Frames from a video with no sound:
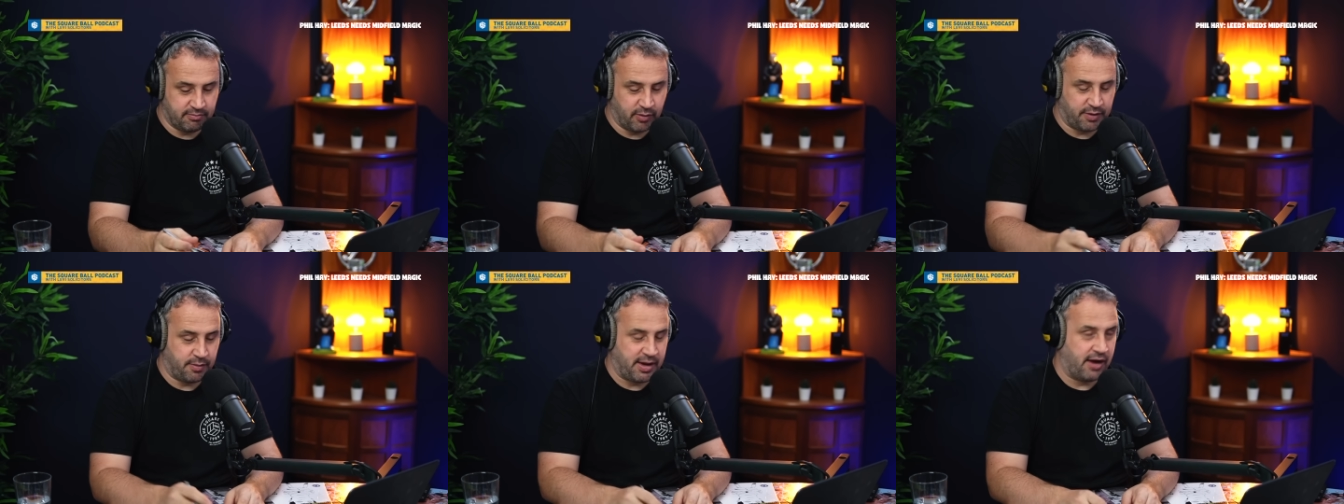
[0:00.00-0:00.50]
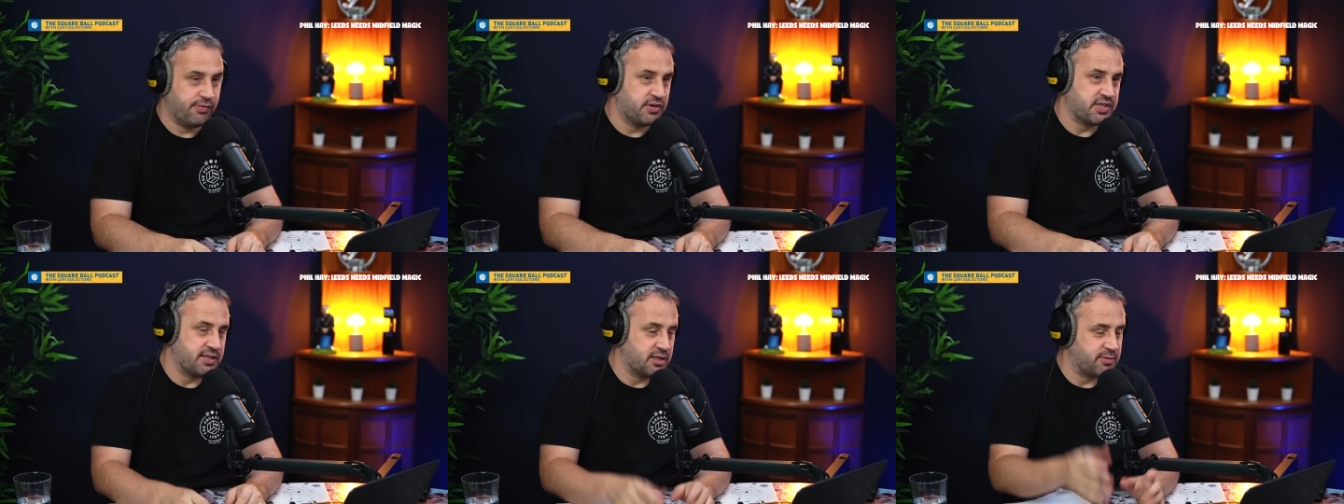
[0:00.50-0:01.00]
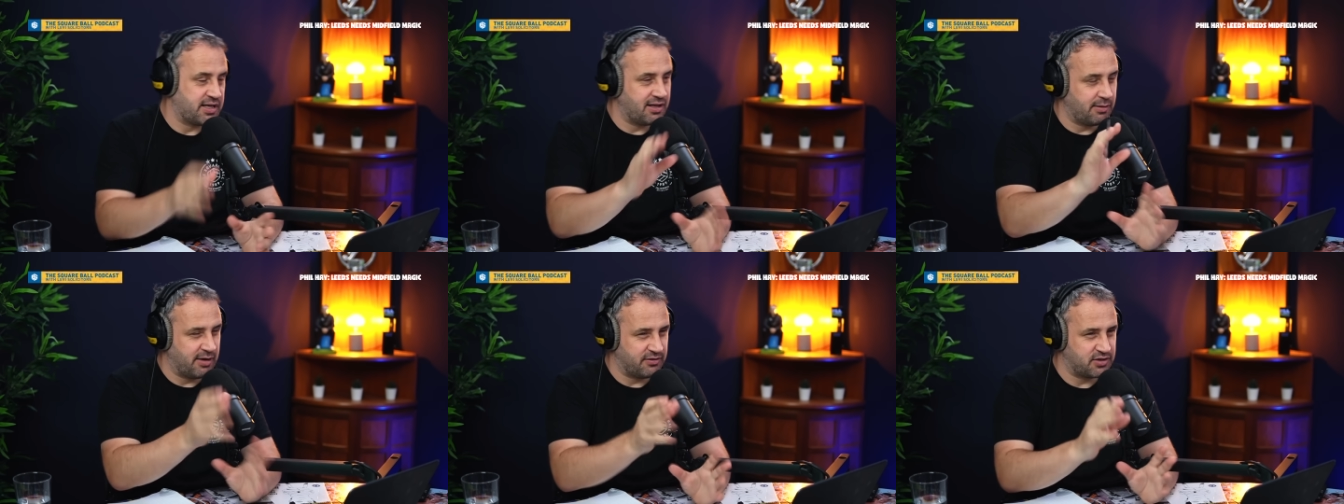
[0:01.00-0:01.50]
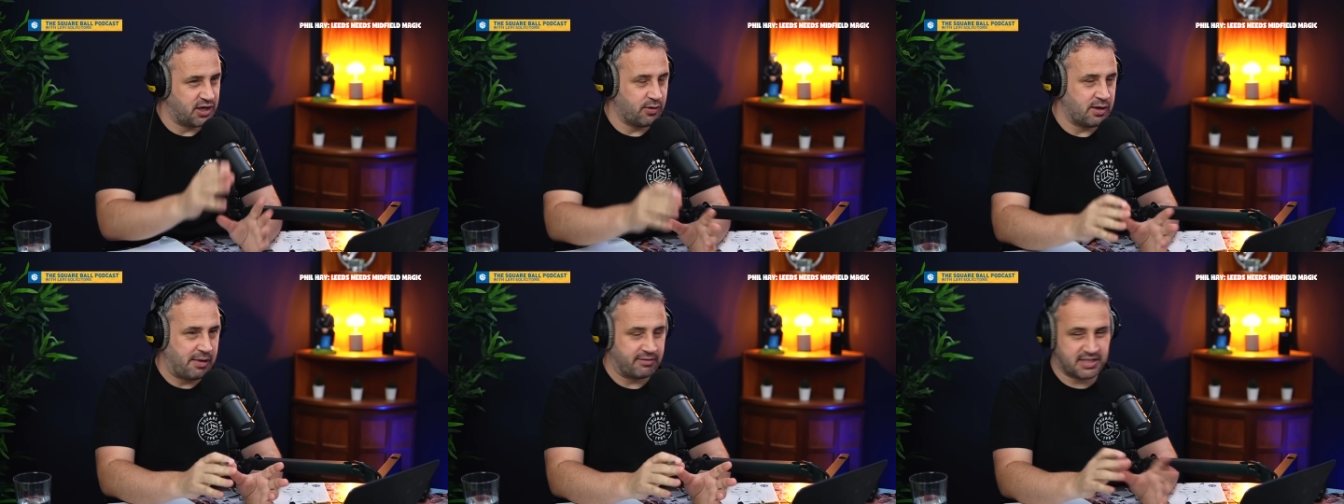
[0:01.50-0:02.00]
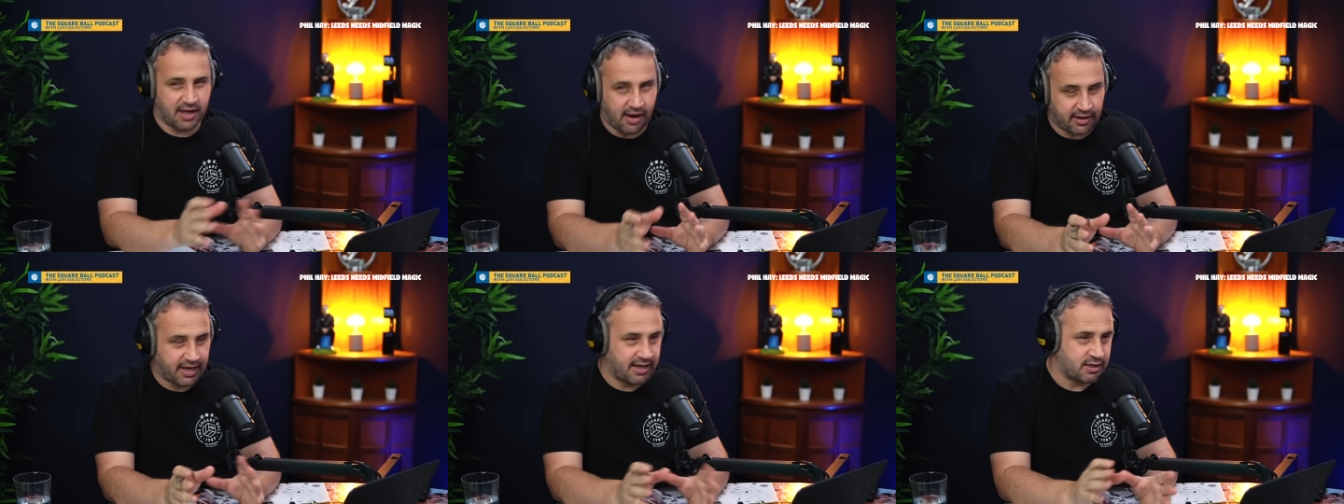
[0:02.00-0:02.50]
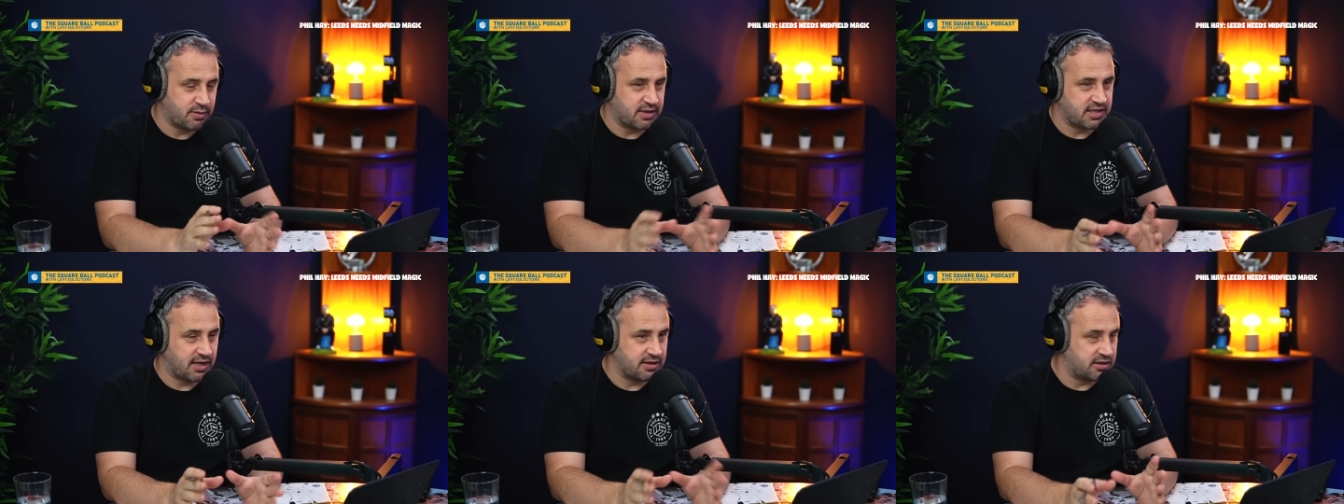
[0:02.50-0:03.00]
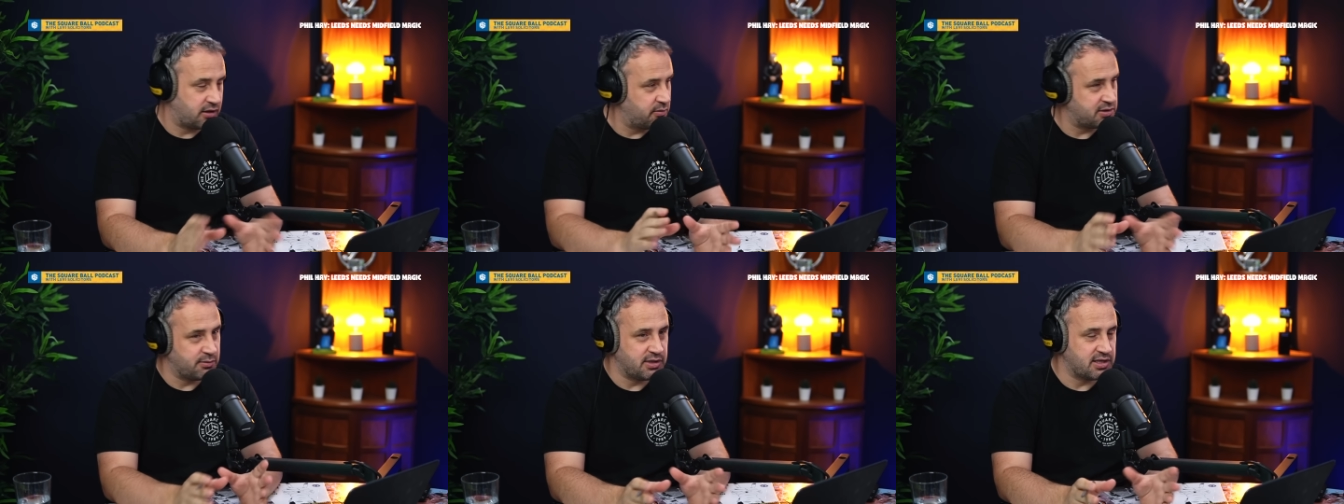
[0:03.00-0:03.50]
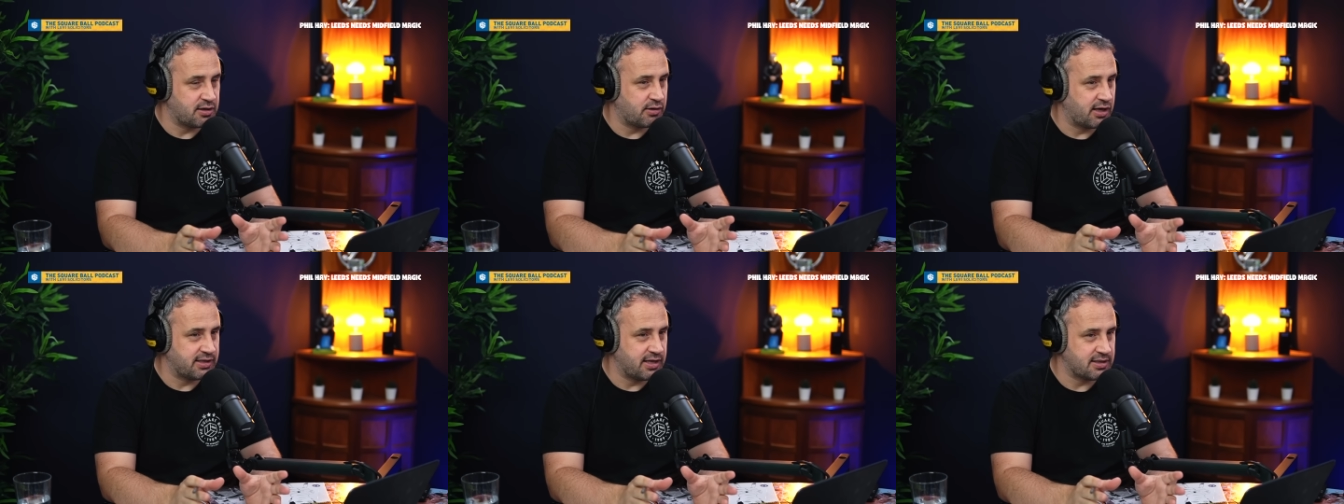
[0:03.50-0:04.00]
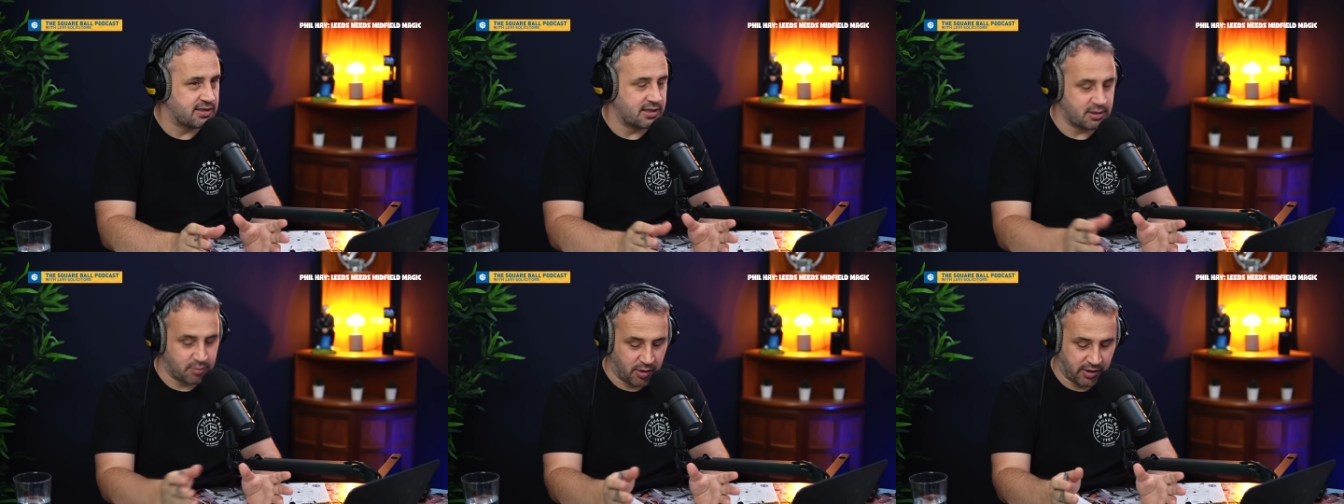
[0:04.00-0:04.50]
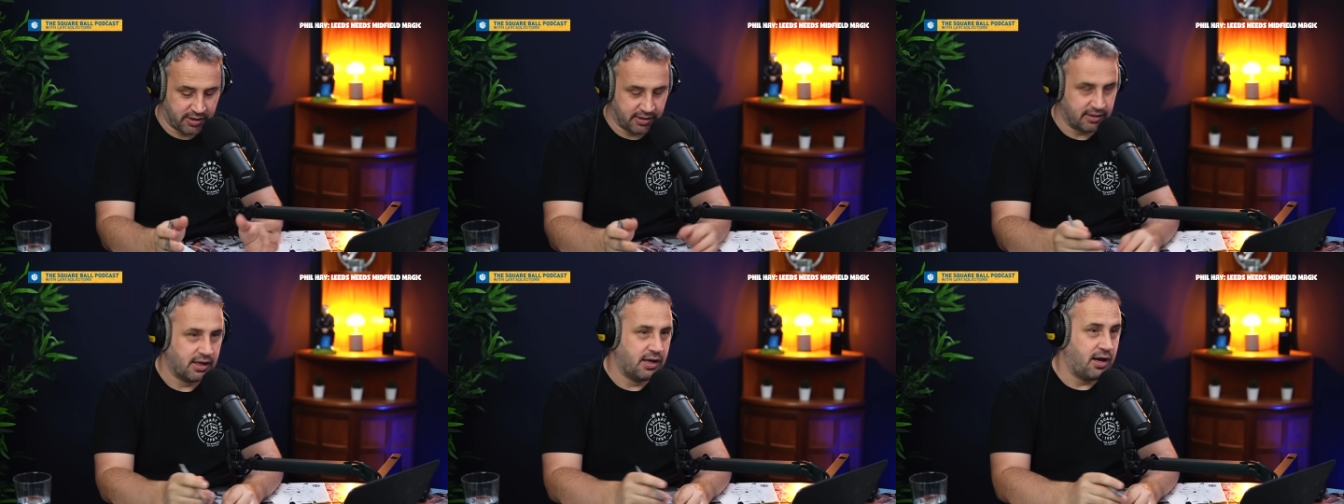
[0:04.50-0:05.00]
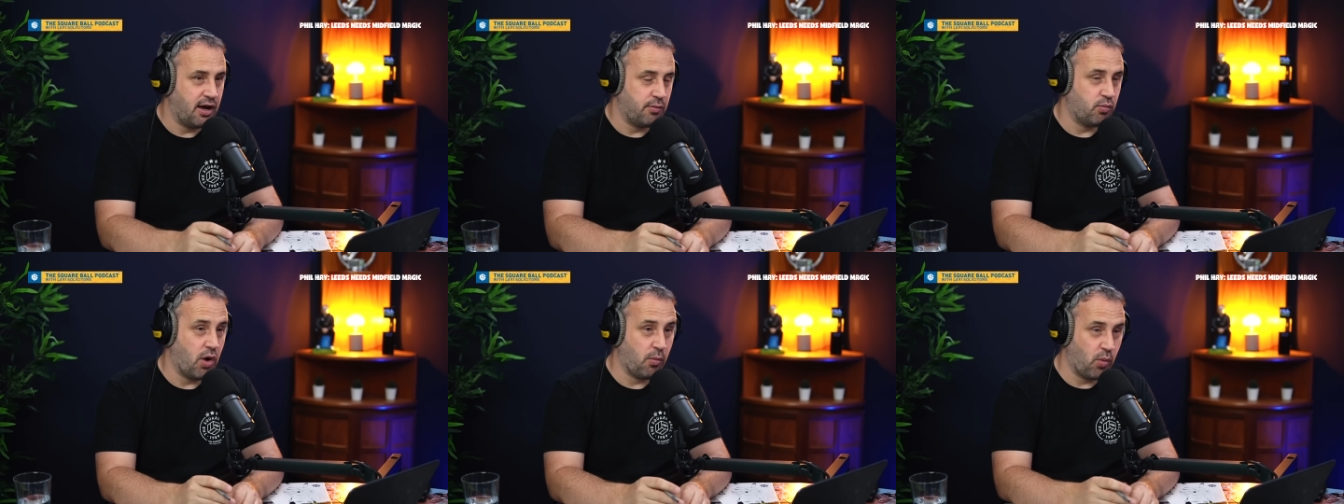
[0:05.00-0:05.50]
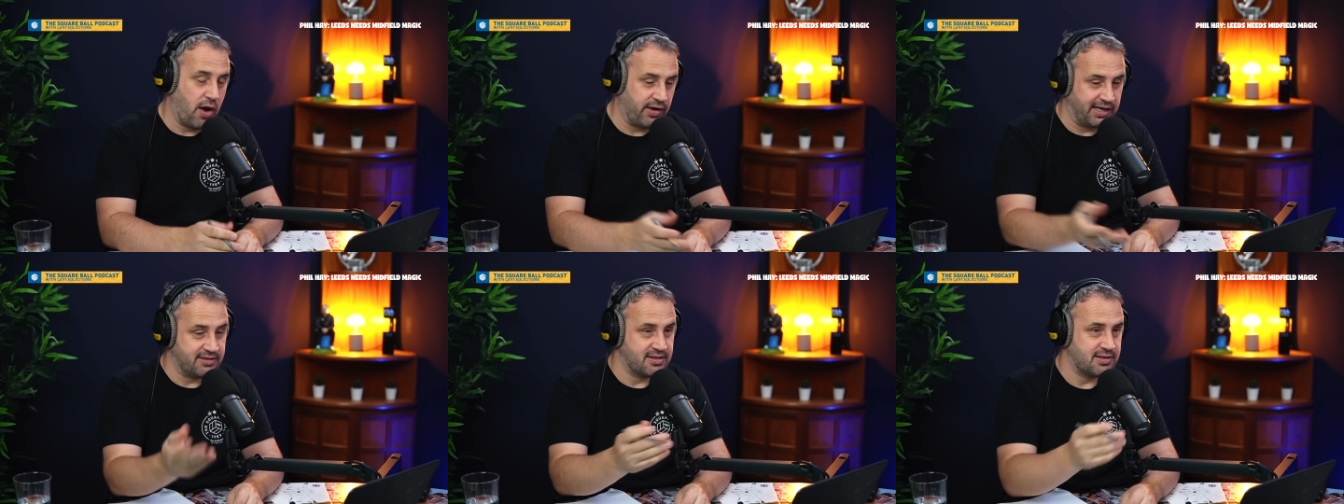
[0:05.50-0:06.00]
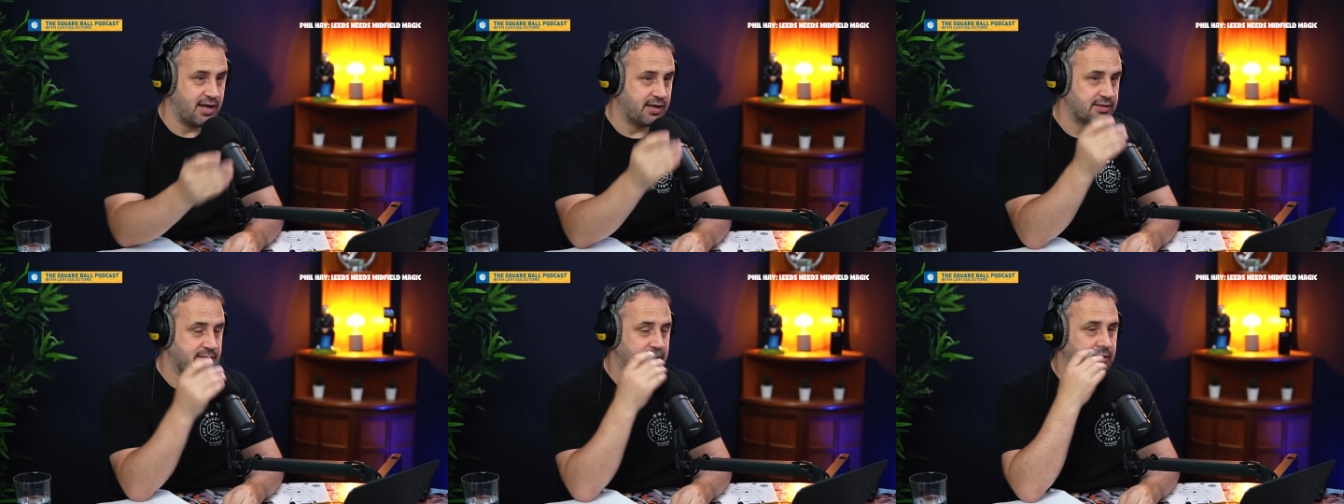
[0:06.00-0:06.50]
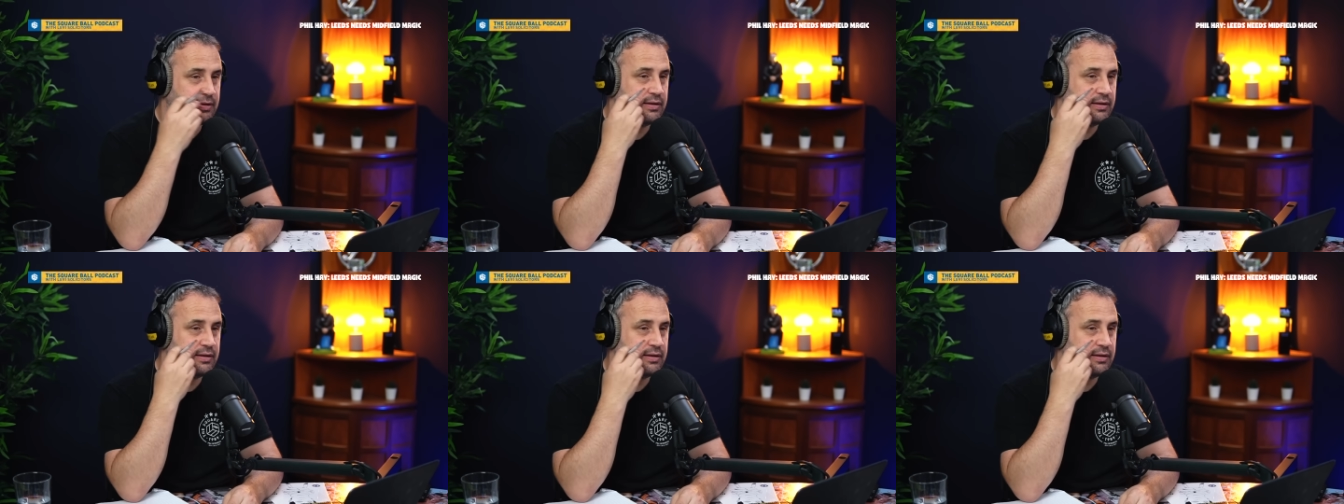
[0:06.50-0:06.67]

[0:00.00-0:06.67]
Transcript: whether behind the scenes there's been a little bit of skewing about targets, whether Steinson comes in with his own ideas at this point and where it leads us next. Well,